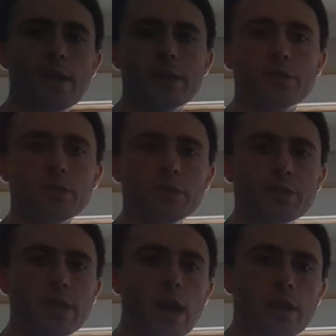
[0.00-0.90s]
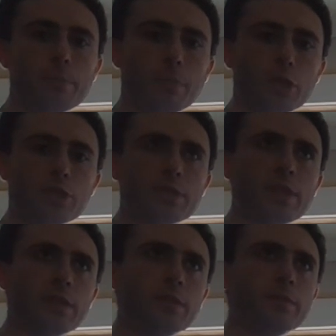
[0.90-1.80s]
and so there's not much
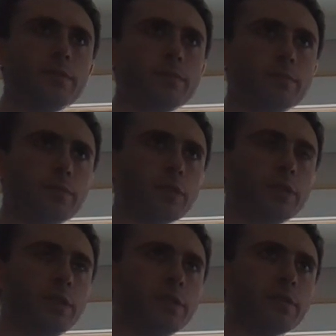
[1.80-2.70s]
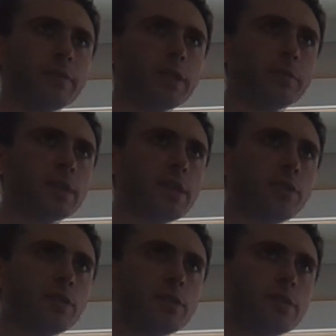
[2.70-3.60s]
incentive for these developing
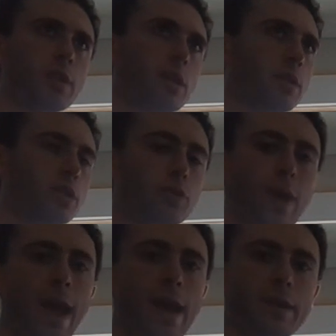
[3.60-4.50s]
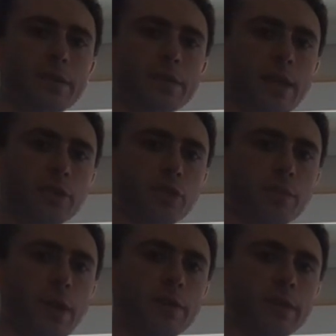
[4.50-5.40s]
nations to add this extra
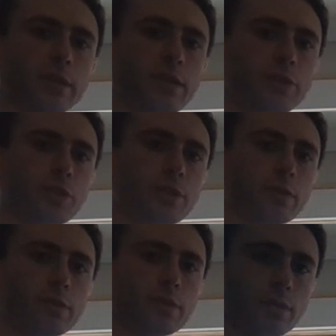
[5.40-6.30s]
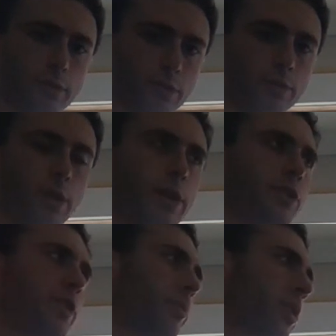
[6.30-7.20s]
amount of technology to their
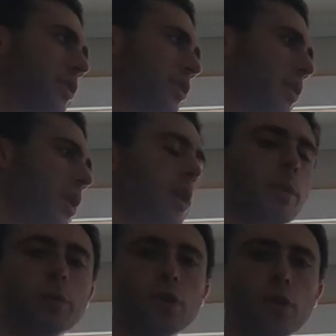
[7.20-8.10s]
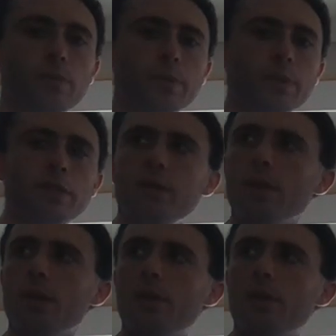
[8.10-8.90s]
energy production. But hopefully,